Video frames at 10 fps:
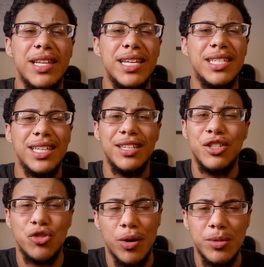links in the
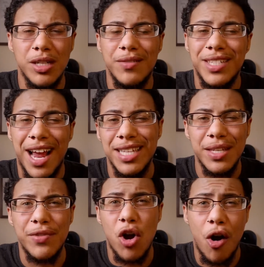description of
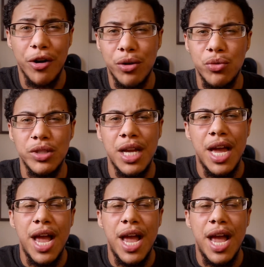scientific articles